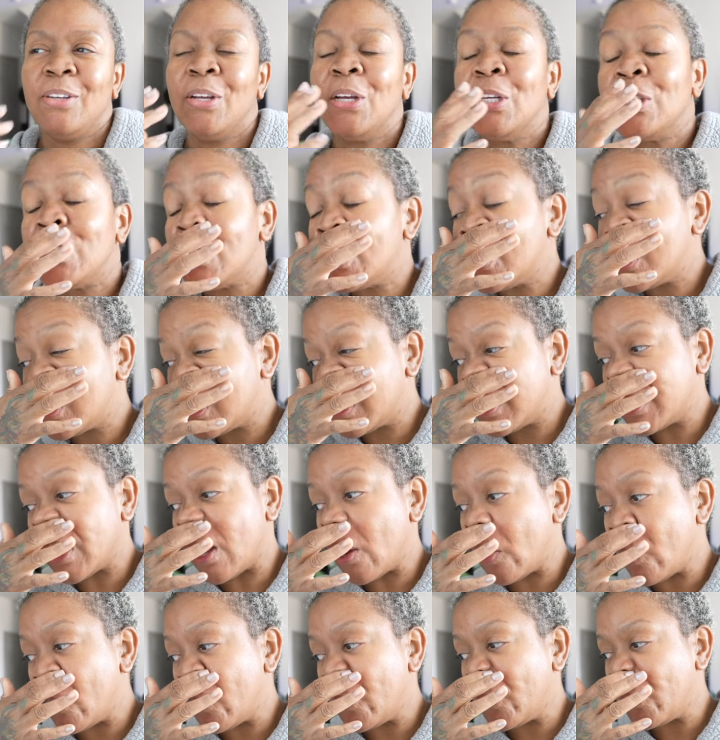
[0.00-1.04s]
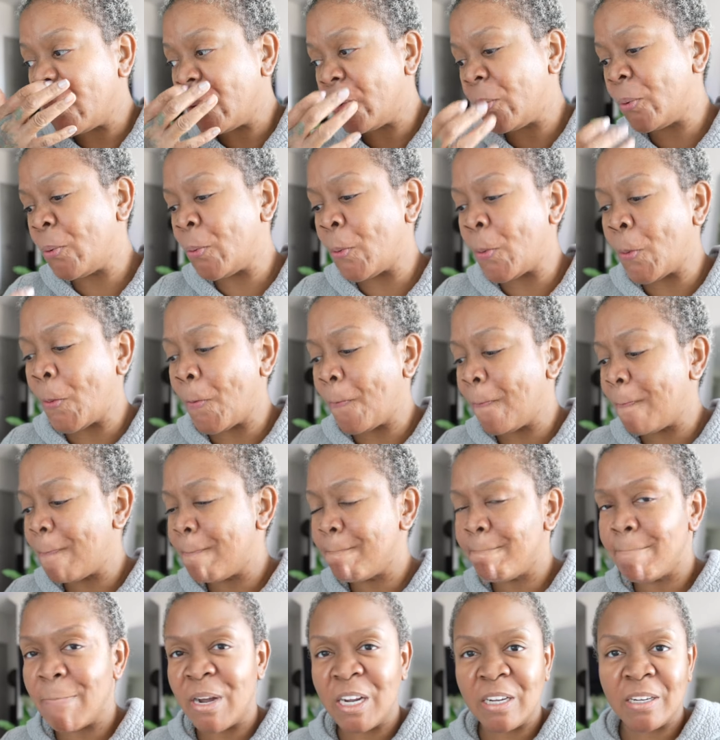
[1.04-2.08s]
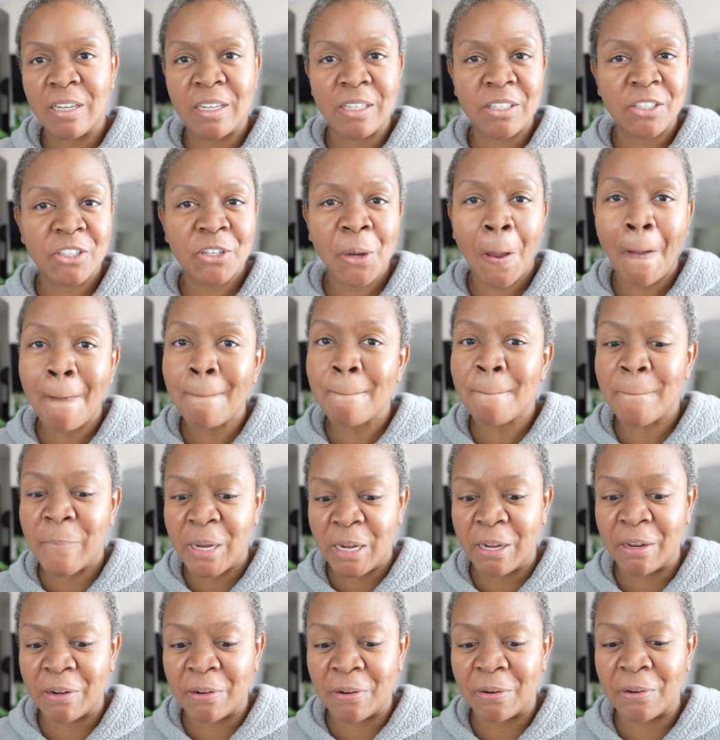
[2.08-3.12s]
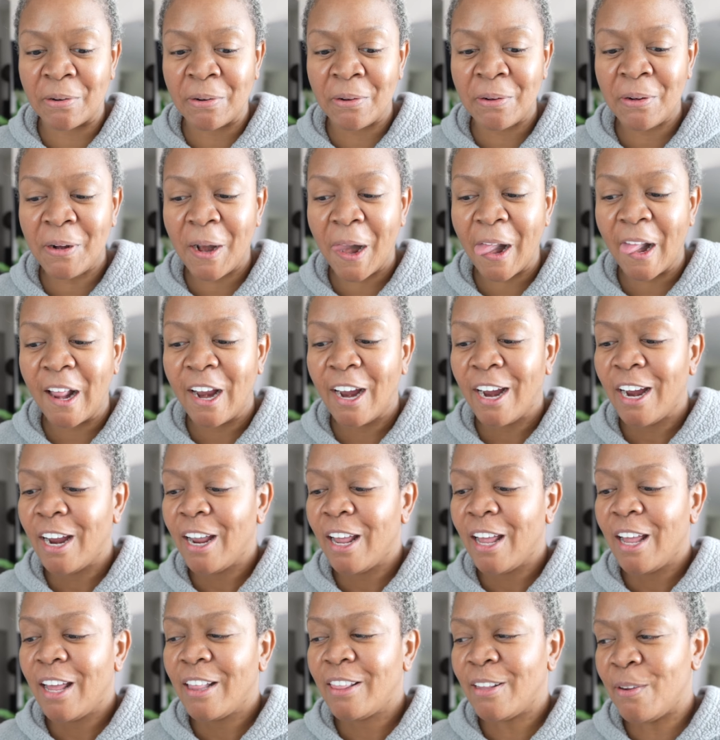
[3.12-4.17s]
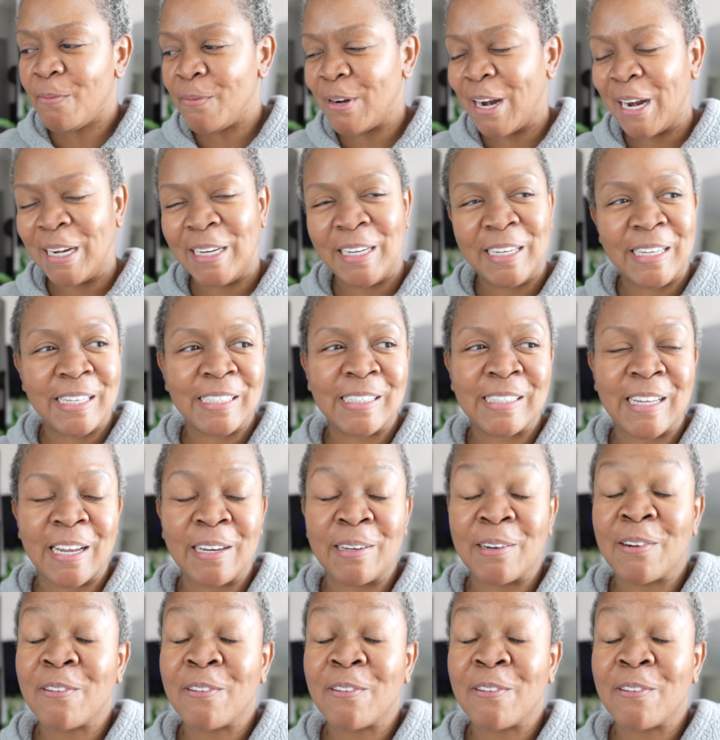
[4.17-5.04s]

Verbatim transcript: so much better than what I did yesterday. The